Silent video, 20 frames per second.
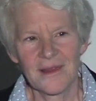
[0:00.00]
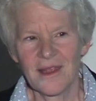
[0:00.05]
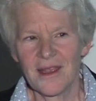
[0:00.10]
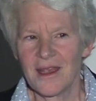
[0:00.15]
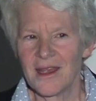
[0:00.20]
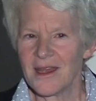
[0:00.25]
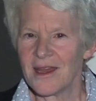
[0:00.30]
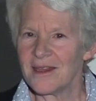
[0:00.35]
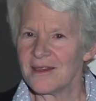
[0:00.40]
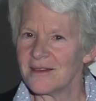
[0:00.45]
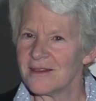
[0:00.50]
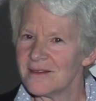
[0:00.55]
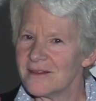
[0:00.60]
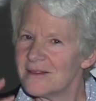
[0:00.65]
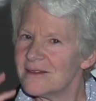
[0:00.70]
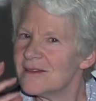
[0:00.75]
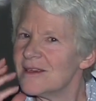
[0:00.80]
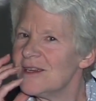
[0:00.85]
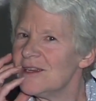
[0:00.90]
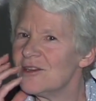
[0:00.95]
and
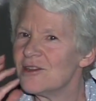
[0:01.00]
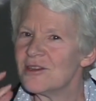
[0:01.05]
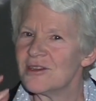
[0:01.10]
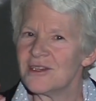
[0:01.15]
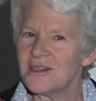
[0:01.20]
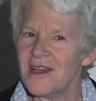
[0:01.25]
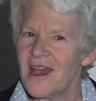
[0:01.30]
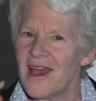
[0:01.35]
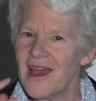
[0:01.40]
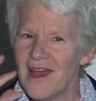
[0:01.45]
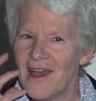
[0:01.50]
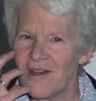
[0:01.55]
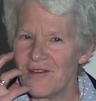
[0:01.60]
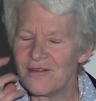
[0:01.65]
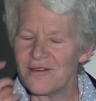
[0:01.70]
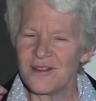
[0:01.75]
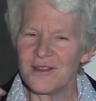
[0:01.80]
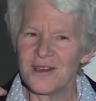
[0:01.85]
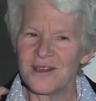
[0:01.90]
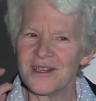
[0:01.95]
he could
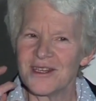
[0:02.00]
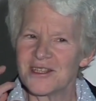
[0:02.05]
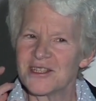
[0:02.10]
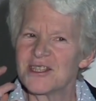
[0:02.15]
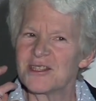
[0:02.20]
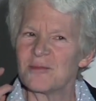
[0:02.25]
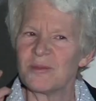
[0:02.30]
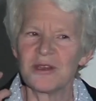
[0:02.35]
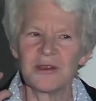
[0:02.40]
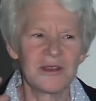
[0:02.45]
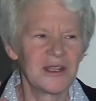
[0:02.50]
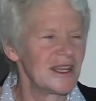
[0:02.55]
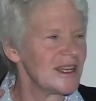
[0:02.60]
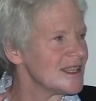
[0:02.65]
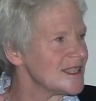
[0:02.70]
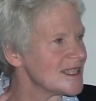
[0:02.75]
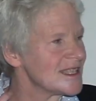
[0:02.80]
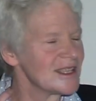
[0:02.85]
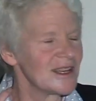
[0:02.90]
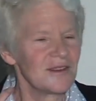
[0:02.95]
have the
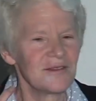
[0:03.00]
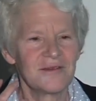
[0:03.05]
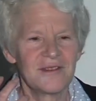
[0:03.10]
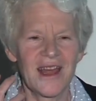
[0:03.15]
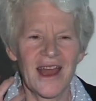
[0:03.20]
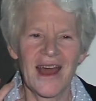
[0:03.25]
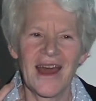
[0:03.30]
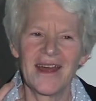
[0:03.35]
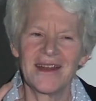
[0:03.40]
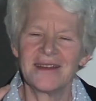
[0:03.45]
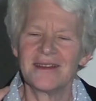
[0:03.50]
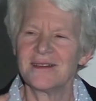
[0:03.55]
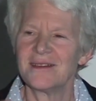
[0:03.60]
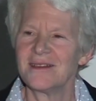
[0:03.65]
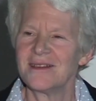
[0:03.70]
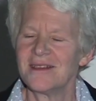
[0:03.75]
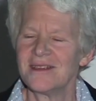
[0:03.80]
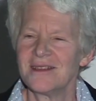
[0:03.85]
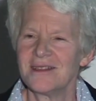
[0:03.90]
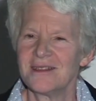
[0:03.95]
experience of that
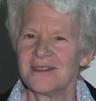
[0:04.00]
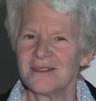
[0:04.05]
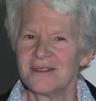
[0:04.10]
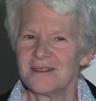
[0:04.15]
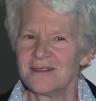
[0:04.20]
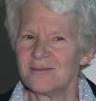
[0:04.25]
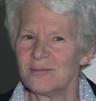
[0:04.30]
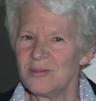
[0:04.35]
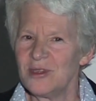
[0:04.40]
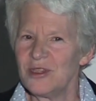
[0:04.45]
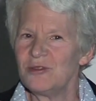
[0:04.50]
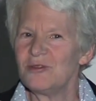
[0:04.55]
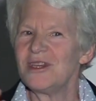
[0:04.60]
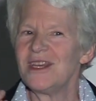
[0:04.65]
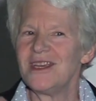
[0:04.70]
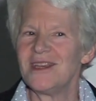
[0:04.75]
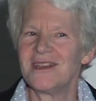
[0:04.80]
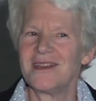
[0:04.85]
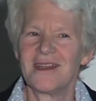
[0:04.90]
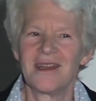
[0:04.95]

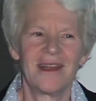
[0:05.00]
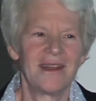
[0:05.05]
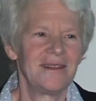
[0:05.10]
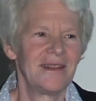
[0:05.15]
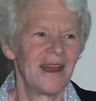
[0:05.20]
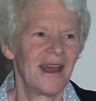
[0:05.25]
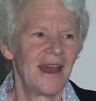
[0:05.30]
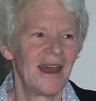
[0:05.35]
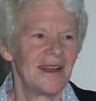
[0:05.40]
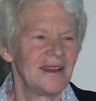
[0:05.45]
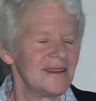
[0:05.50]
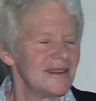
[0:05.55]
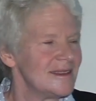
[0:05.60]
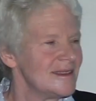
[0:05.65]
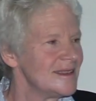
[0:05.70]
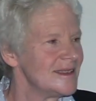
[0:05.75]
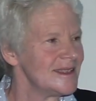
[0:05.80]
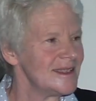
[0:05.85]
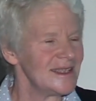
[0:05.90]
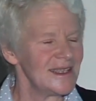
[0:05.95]
beauty and that
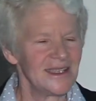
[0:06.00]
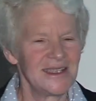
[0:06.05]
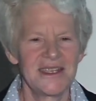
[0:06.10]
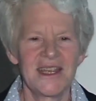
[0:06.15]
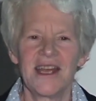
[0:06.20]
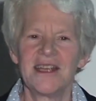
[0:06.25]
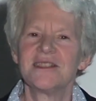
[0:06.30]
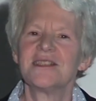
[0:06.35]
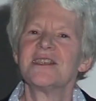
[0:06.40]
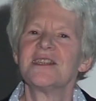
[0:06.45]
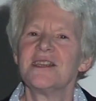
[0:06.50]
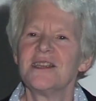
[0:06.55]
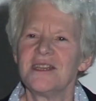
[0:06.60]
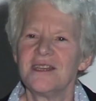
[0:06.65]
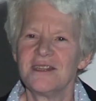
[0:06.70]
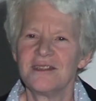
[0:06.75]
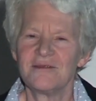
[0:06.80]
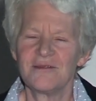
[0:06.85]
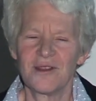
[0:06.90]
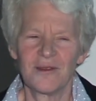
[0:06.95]

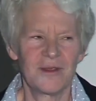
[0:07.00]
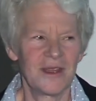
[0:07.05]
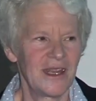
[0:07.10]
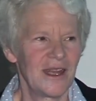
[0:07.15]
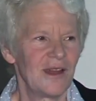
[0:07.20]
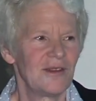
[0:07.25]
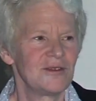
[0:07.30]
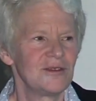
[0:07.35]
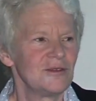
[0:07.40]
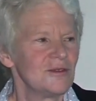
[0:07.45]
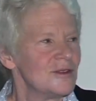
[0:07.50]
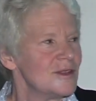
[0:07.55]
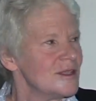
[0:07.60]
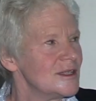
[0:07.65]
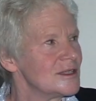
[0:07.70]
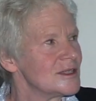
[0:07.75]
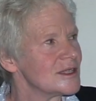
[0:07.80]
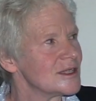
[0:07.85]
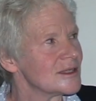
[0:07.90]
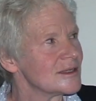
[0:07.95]
intensity from the
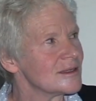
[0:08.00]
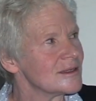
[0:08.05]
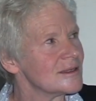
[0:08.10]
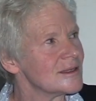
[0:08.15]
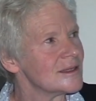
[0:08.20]
outdoors.